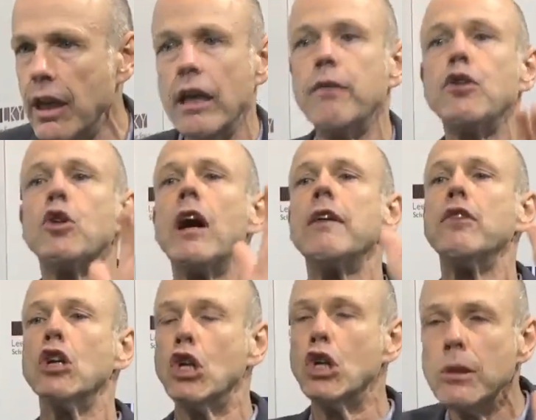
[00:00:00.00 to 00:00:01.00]
If you have
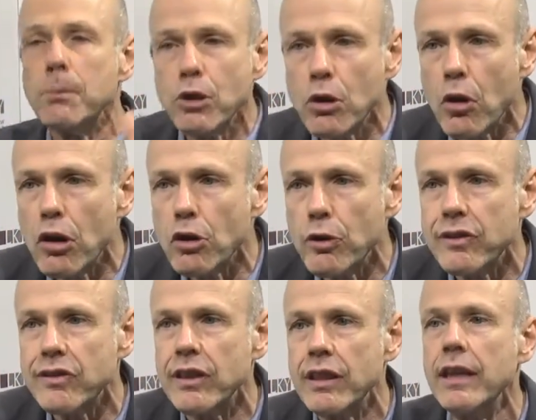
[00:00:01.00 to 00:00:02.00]
a good
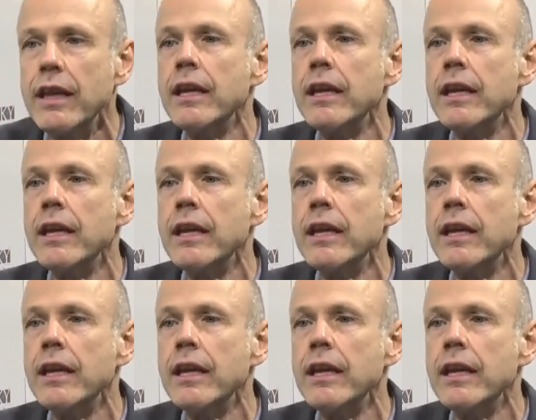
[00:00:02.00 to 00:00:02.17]
bureaucracy,